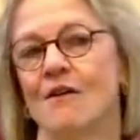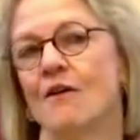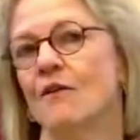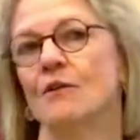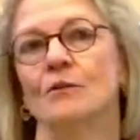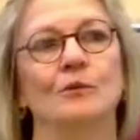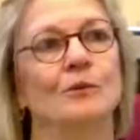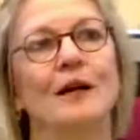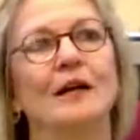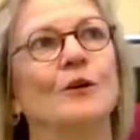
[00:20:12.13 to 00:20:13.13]
oh,
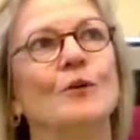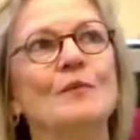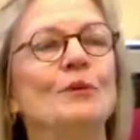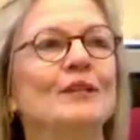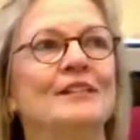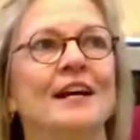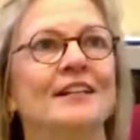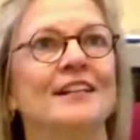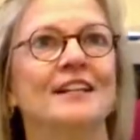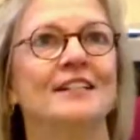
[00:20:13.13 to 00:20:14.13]
well, we put
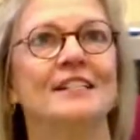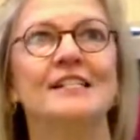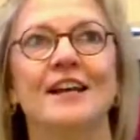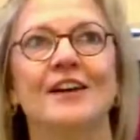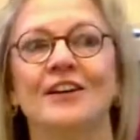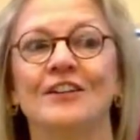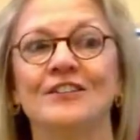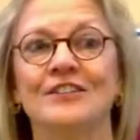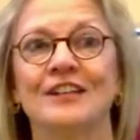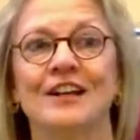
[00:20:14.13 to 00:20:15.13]
Italianate
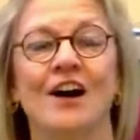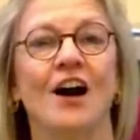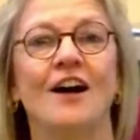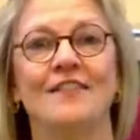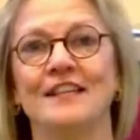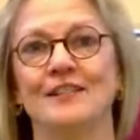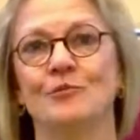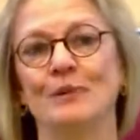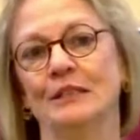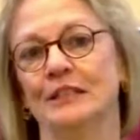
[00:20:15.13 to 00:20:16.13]
details on this
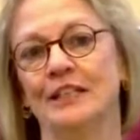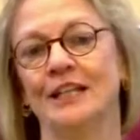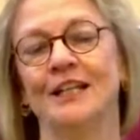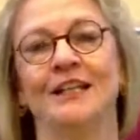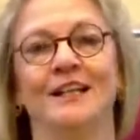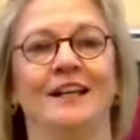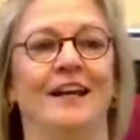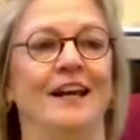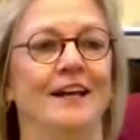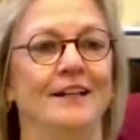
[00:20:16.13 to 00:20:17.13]
building
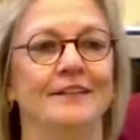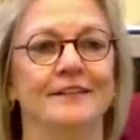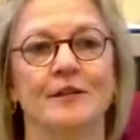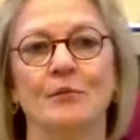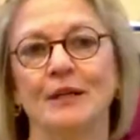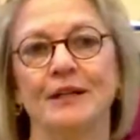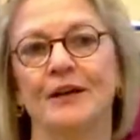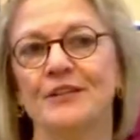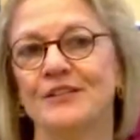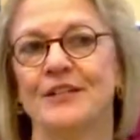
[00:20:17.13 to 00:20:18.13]
and somebody
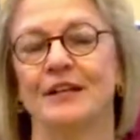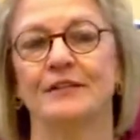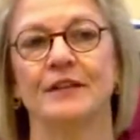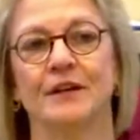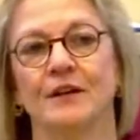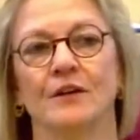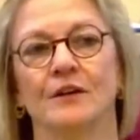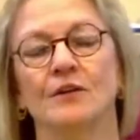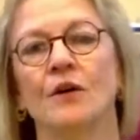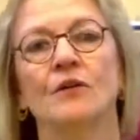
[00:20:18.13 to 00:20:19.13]
else says,
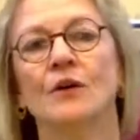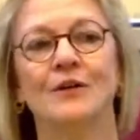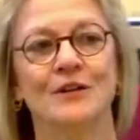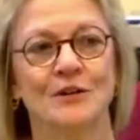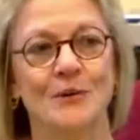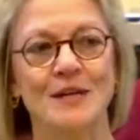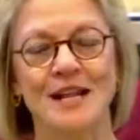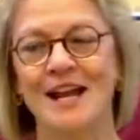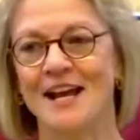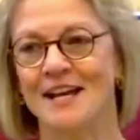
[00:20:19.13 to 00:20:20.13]
no, no, they're Queen
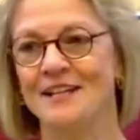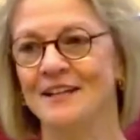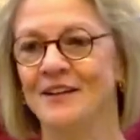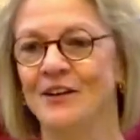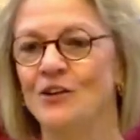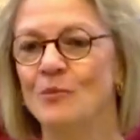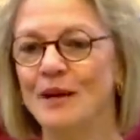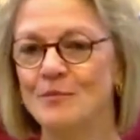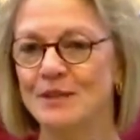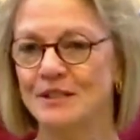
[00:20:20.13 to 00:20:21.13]
Anne, you
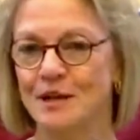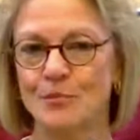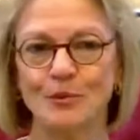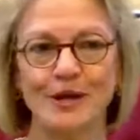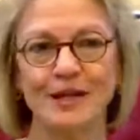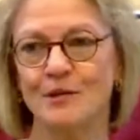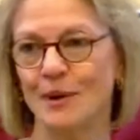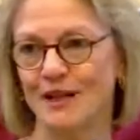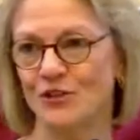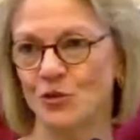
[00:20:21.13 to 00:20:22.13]
might be separating
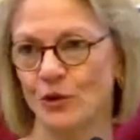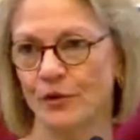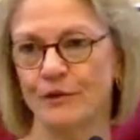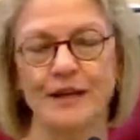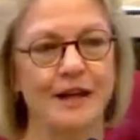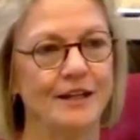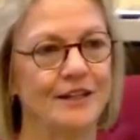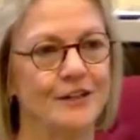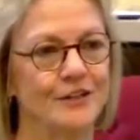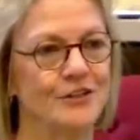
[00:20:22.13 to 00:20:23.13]
by two or three
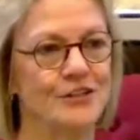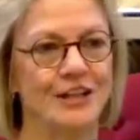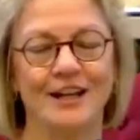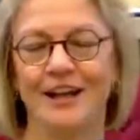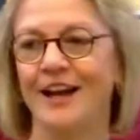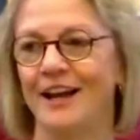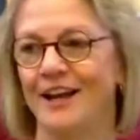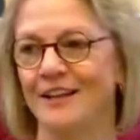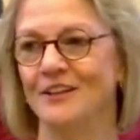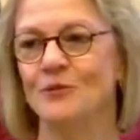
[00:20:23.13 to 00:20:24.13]
years.
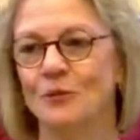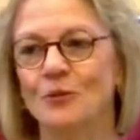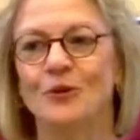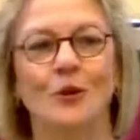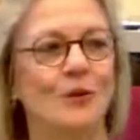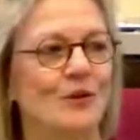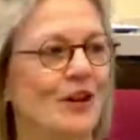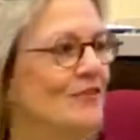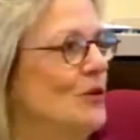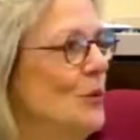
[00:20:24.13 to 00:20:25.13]
And, you know, we don't
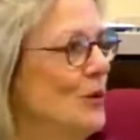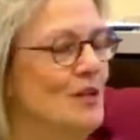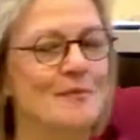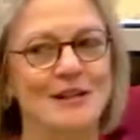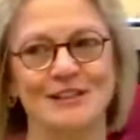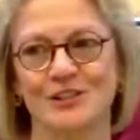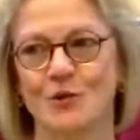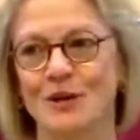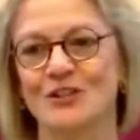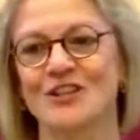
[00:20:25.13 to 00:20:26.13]
have to worry about it so
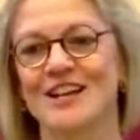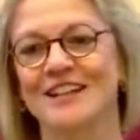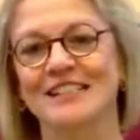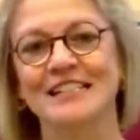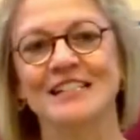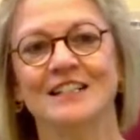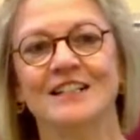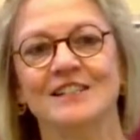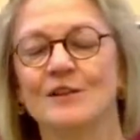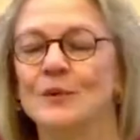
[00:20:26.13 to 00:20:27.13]
much. The idea
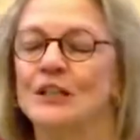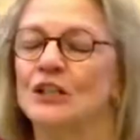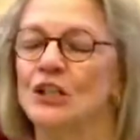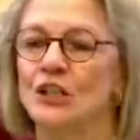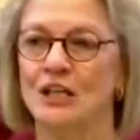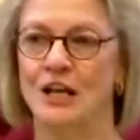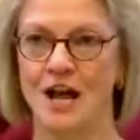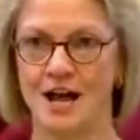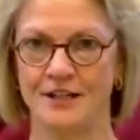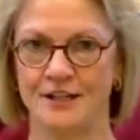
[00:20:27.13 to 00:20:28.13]
is that we look
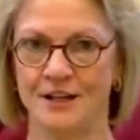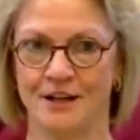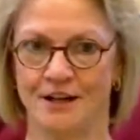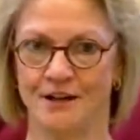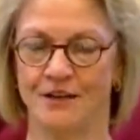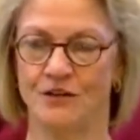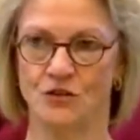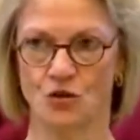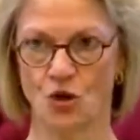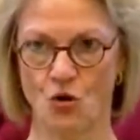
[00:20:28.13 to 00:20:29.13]
at the
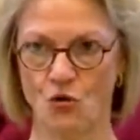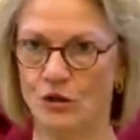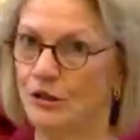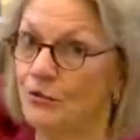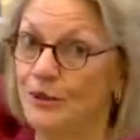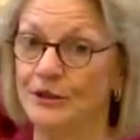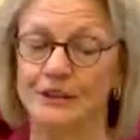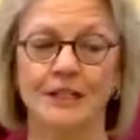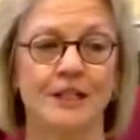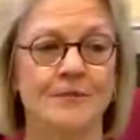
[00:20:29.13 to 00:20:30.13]
total
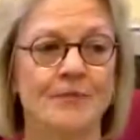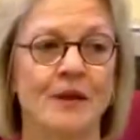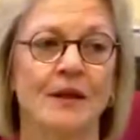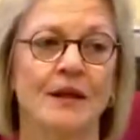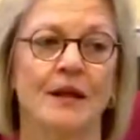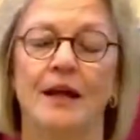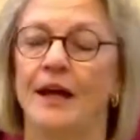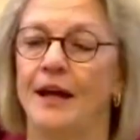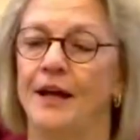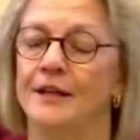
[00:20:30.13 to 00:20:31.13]
building
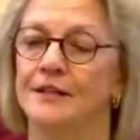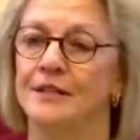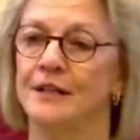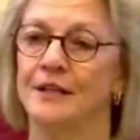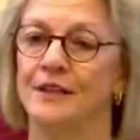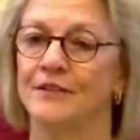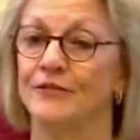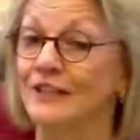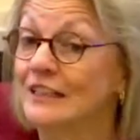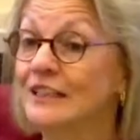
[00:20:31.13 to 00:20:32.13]
and the
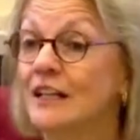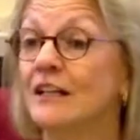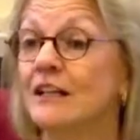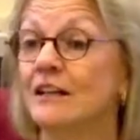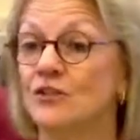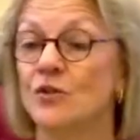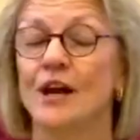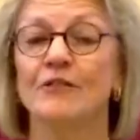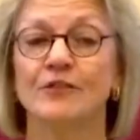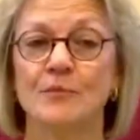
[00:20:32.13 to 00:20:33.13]
feeling that you
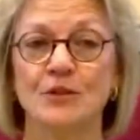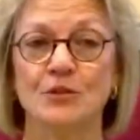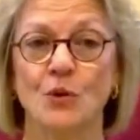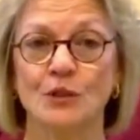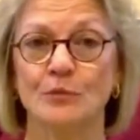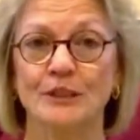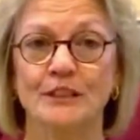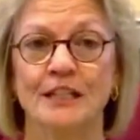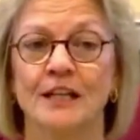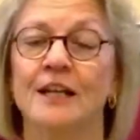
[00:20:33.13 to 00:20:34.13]
get from the total
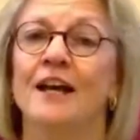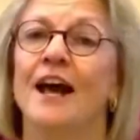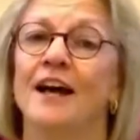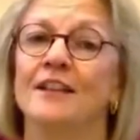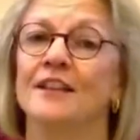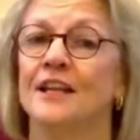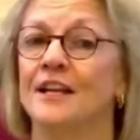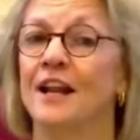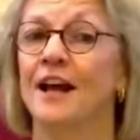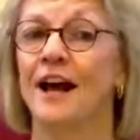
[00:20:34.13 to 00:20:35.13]
building, and
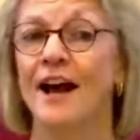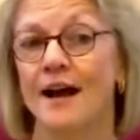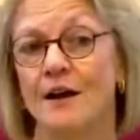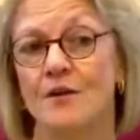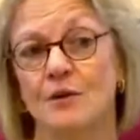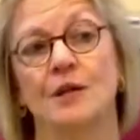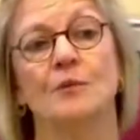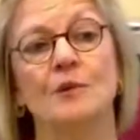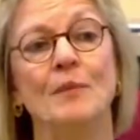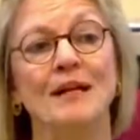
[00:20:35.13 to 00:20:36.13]
then how can
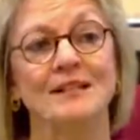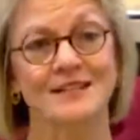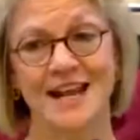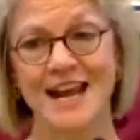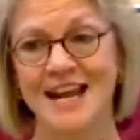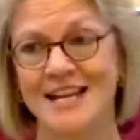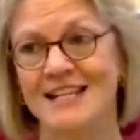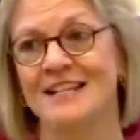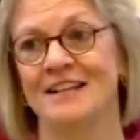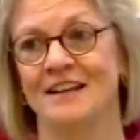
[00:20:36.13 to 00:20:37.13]
we
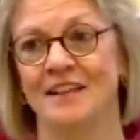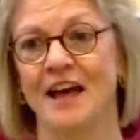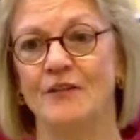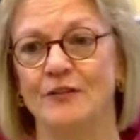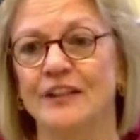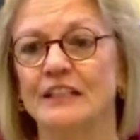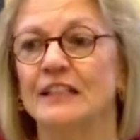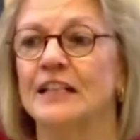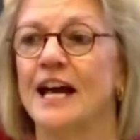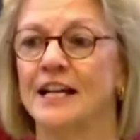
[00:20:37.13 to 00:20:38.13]
maintain that
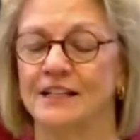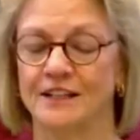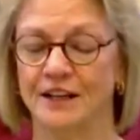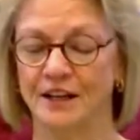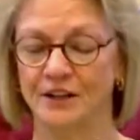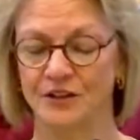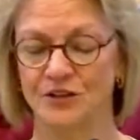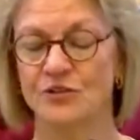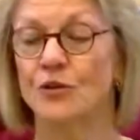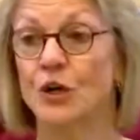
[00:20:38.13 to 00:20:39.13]
feeling, that
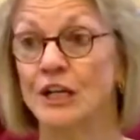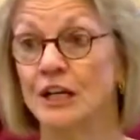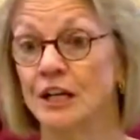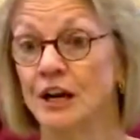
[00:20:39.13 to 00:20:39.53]
history